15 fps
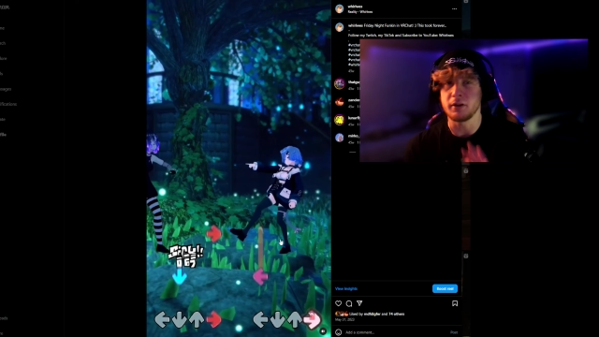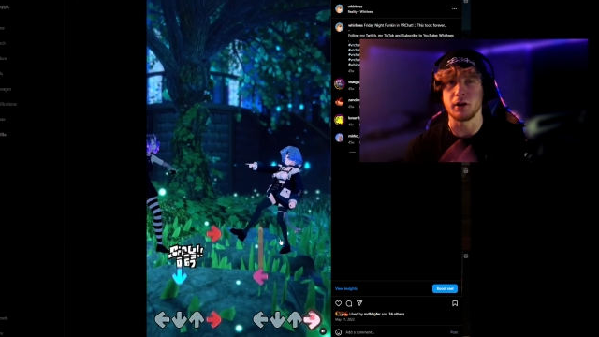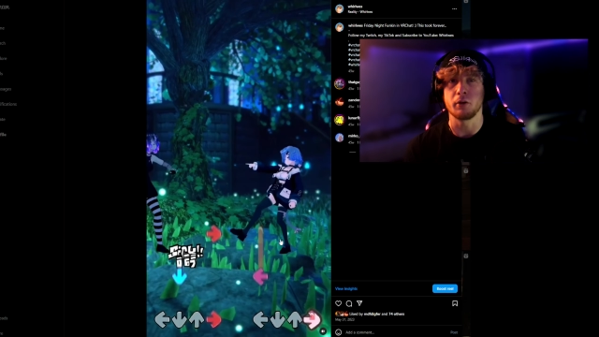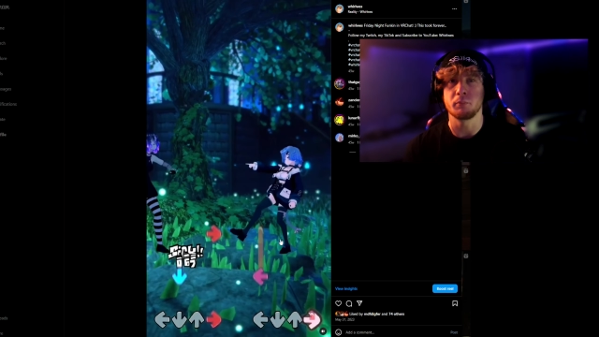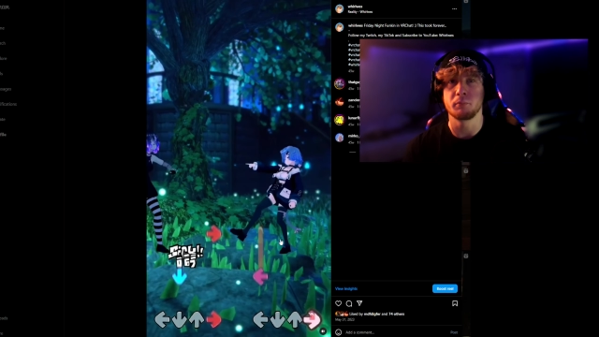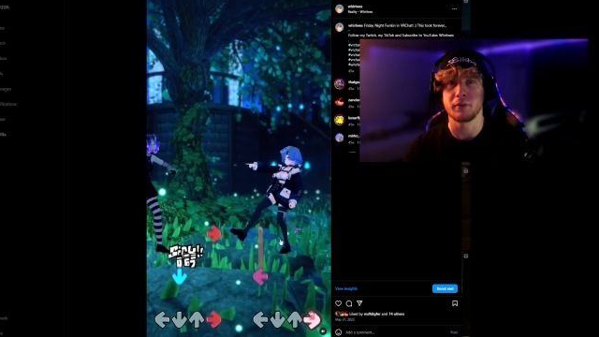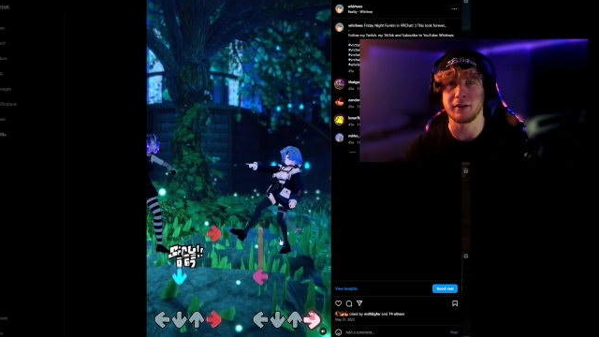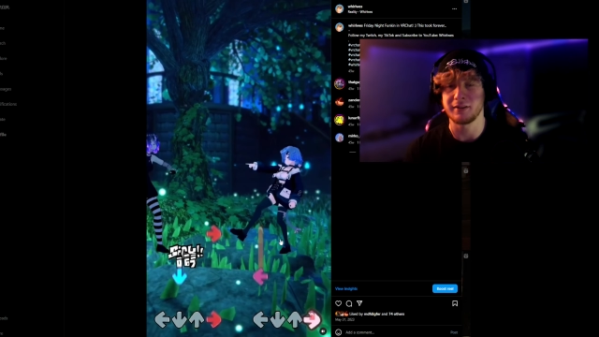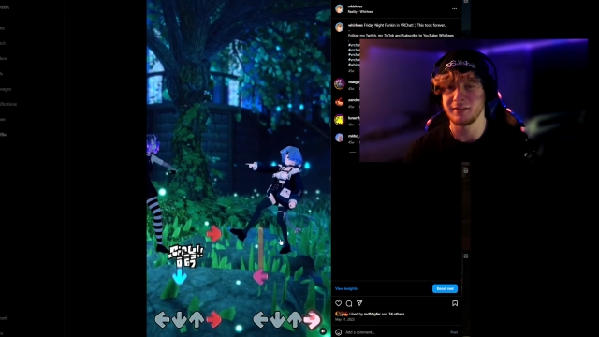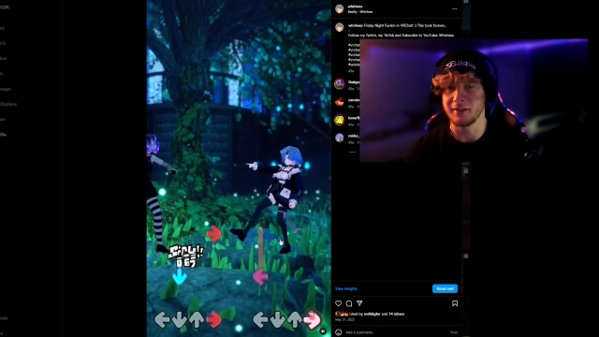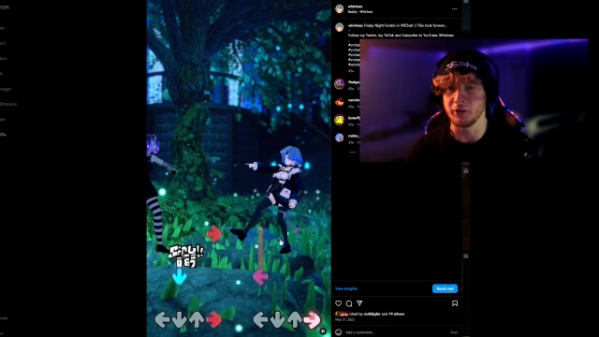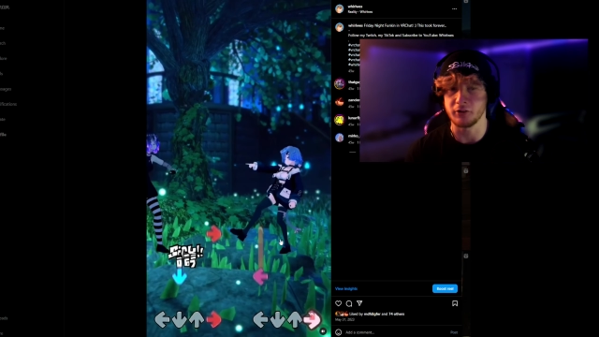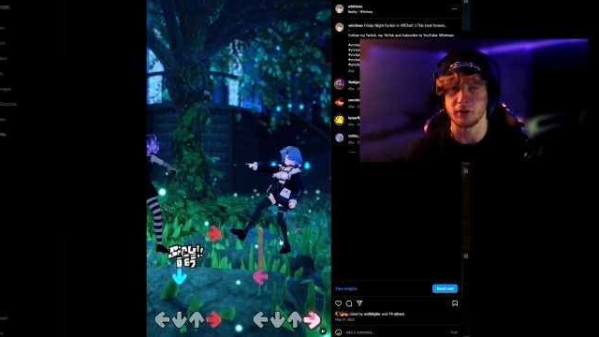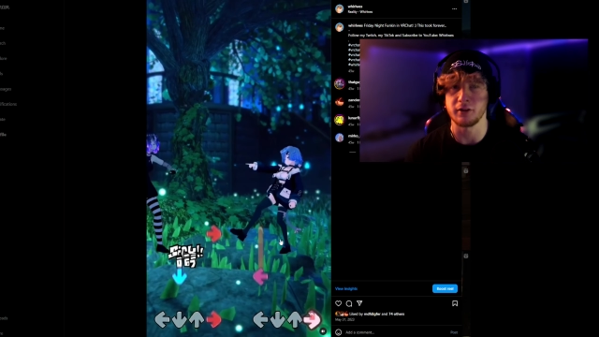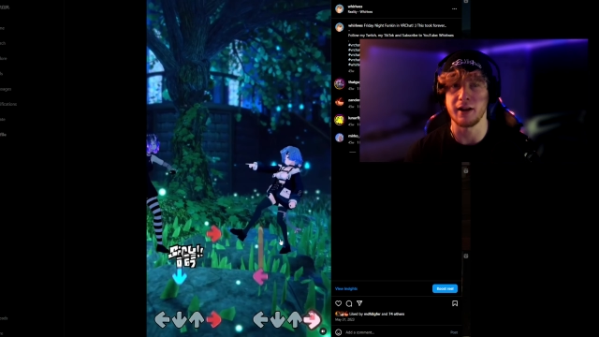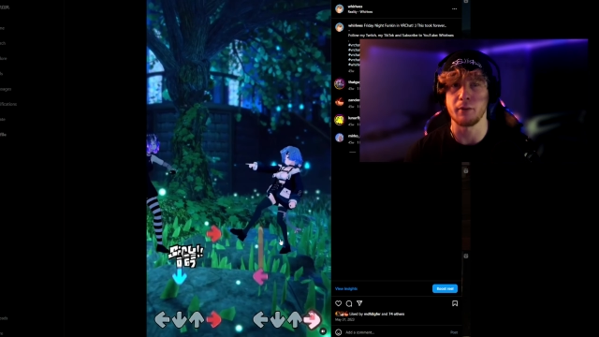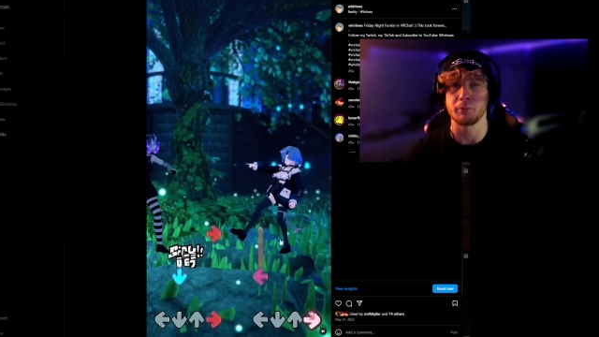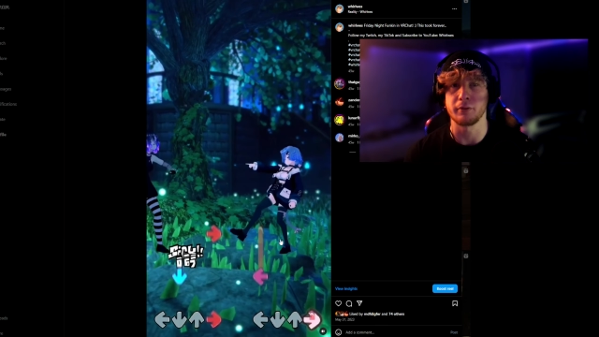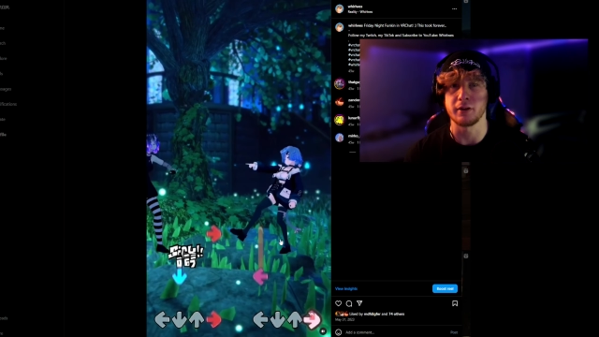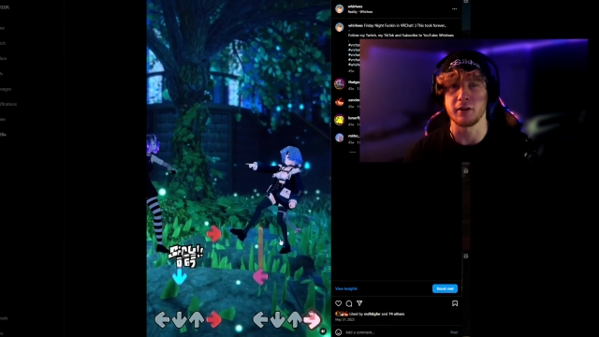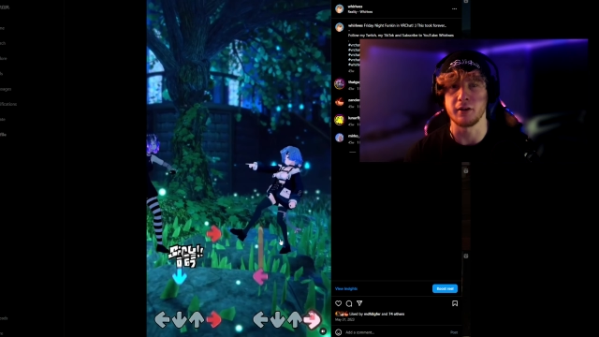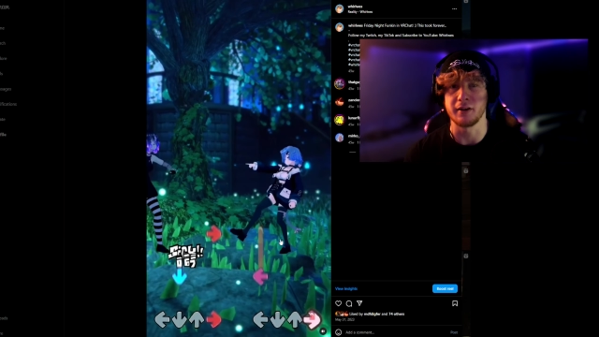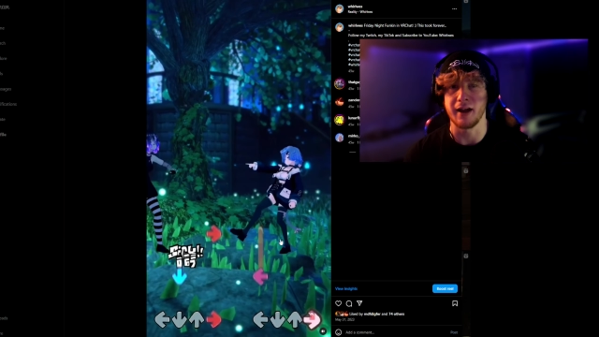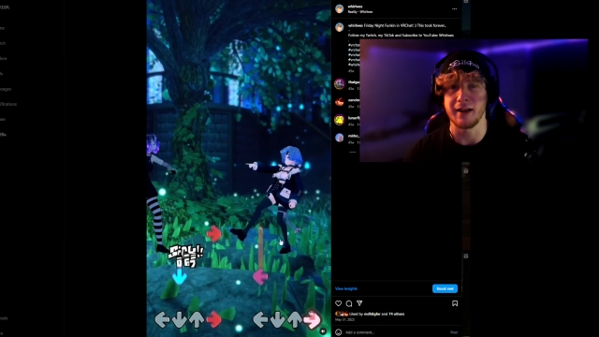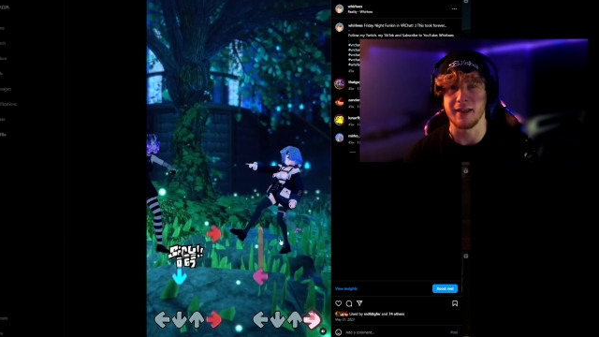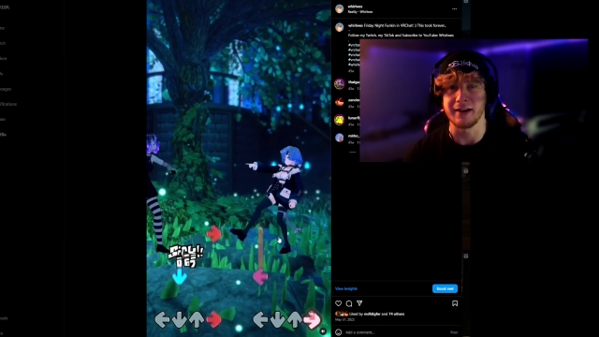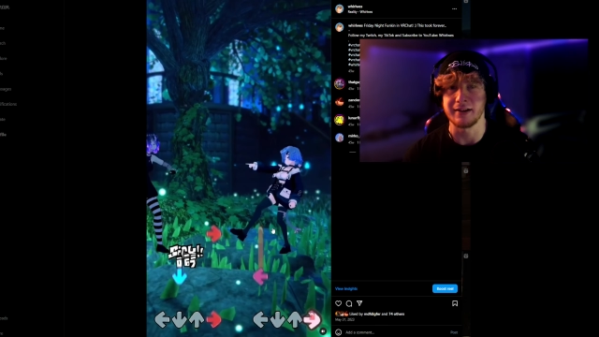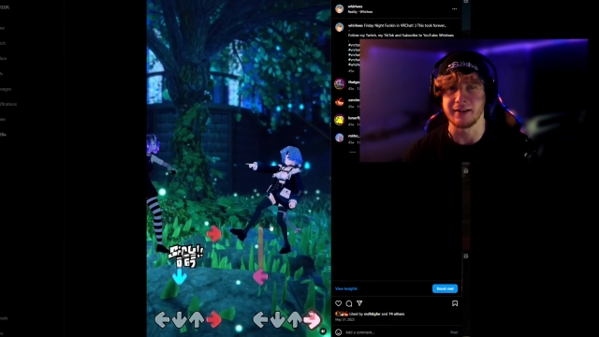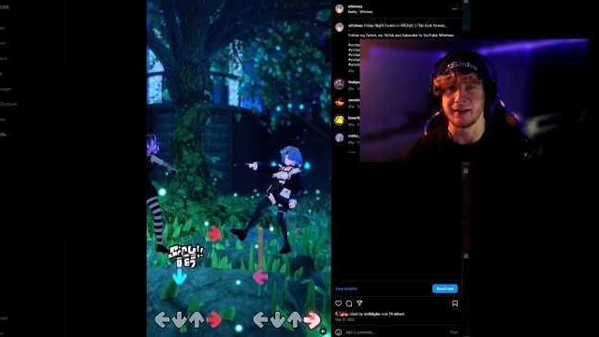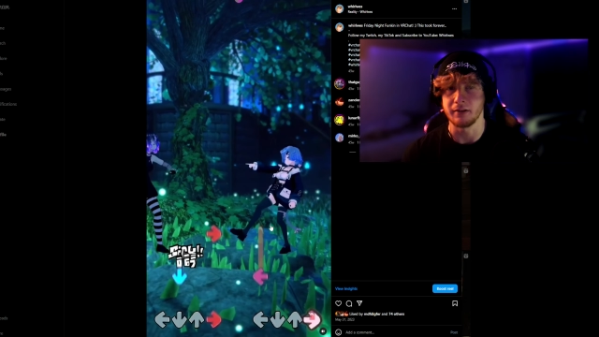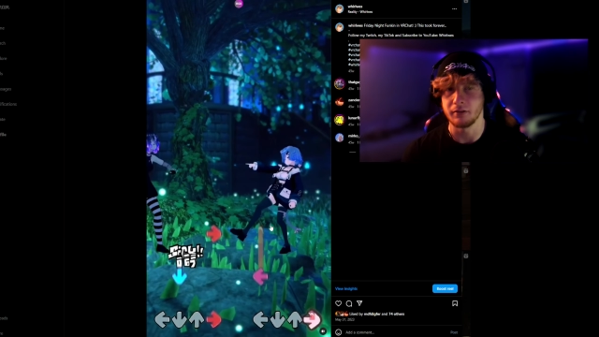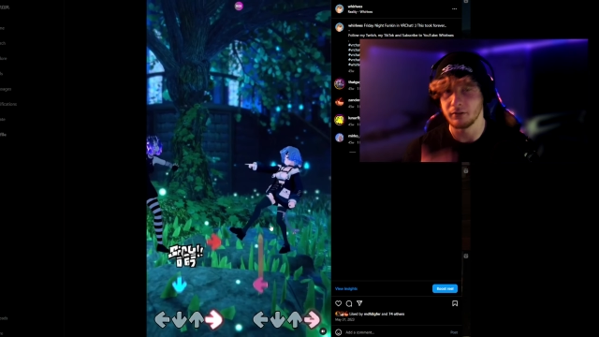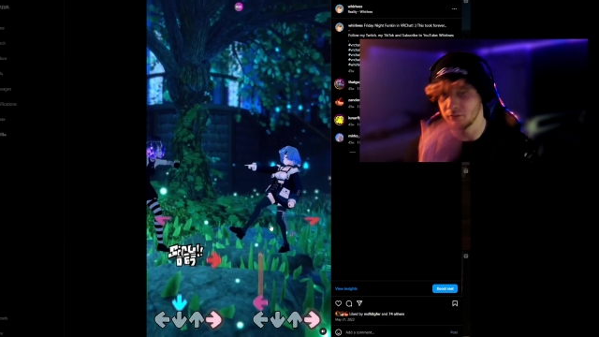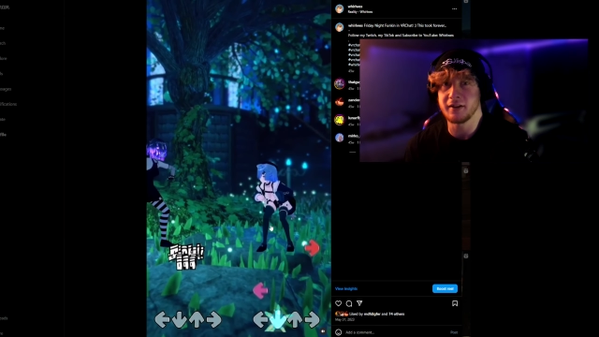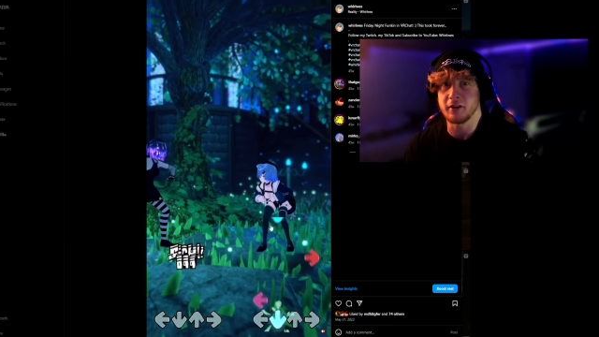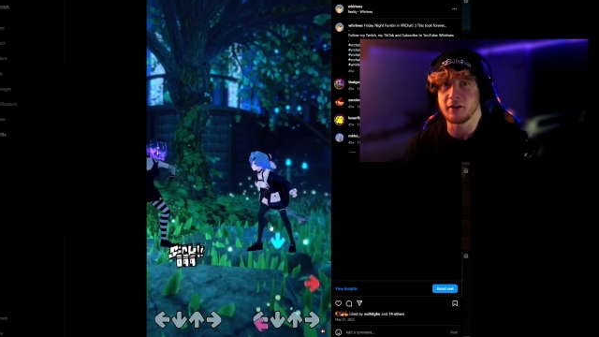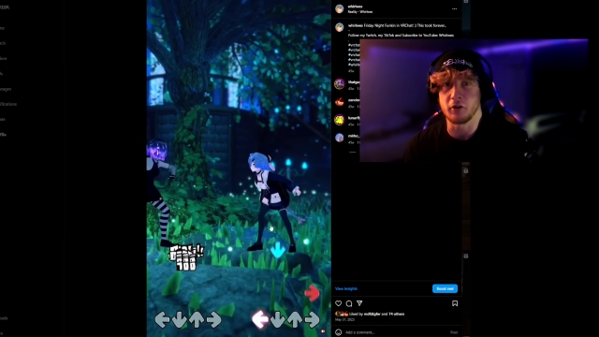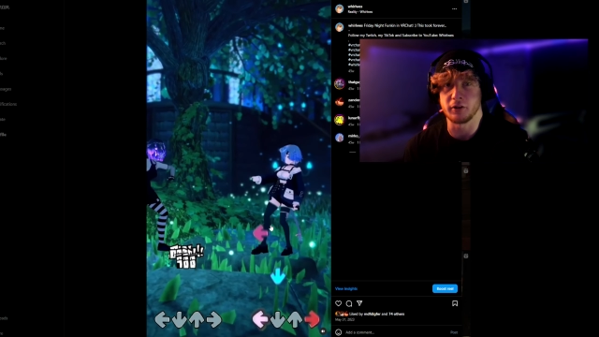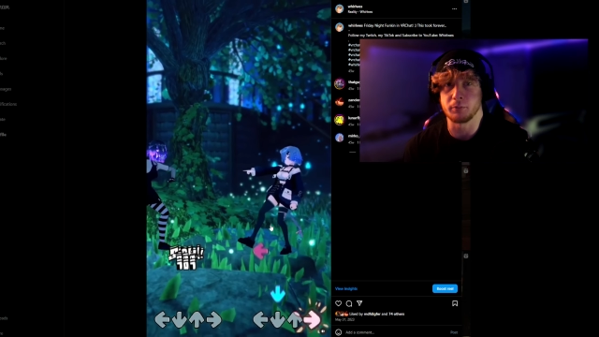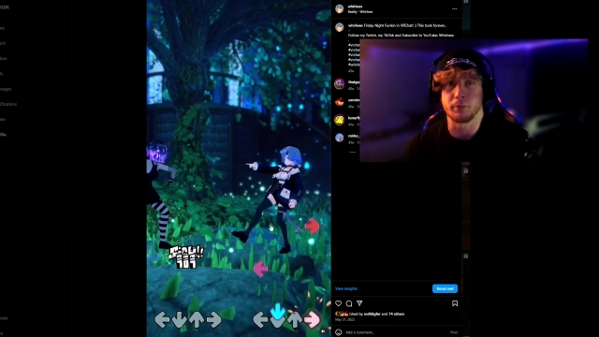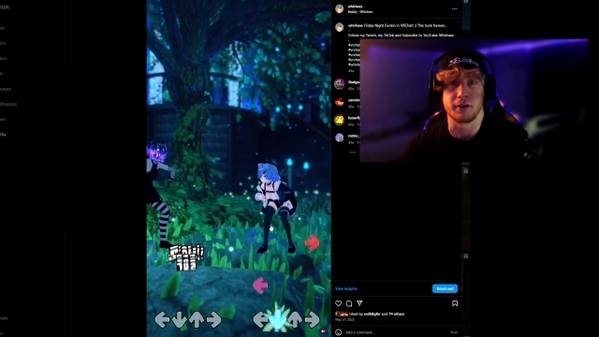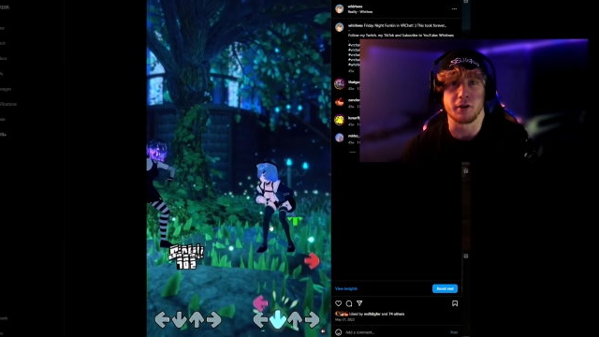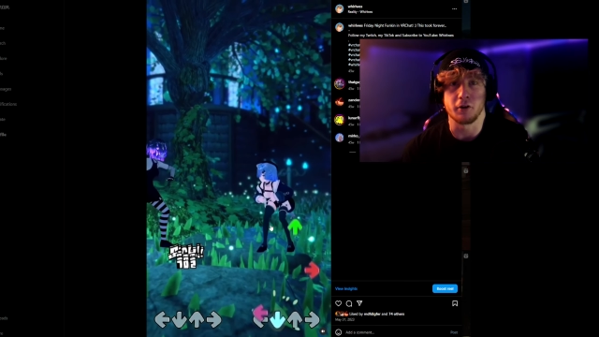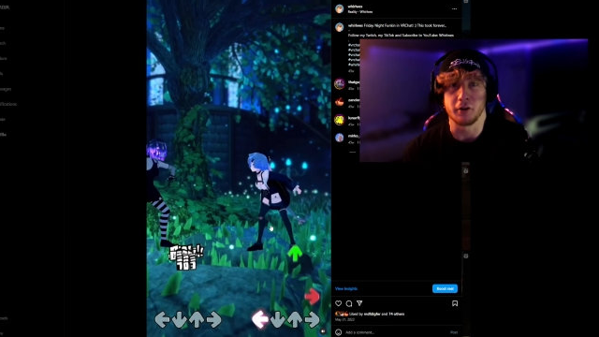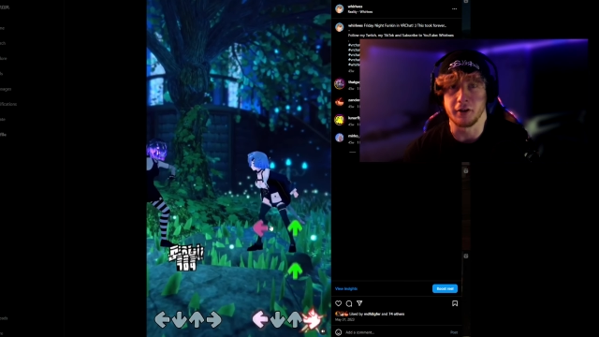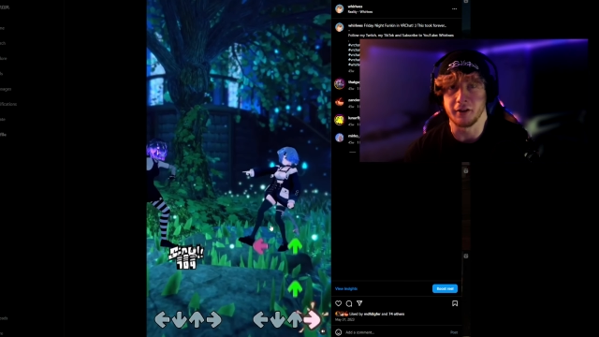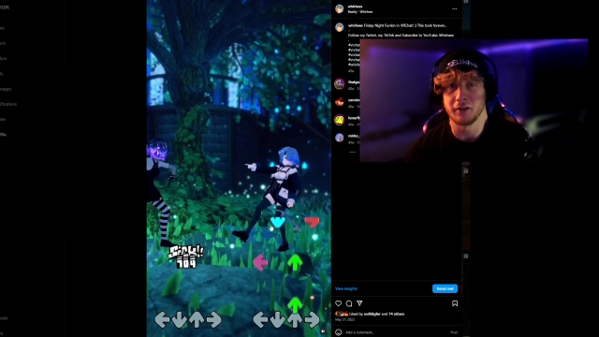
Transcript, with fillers: But, you know, it still turned out pretty good, I liked it. I think it goes pretty